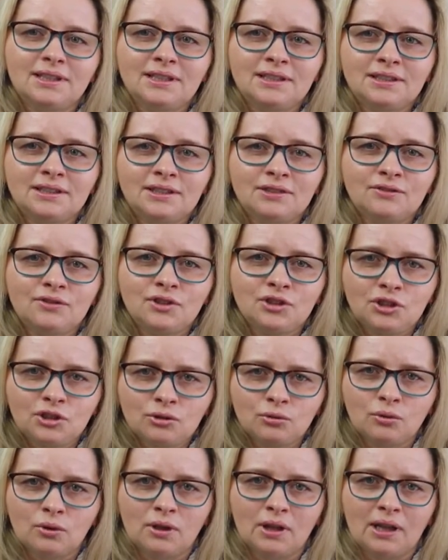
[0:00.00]

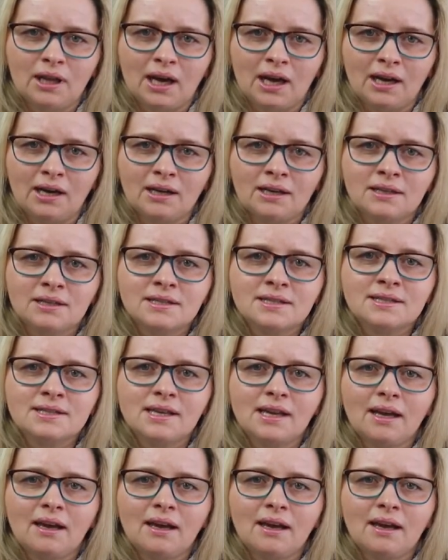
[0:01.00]
individualize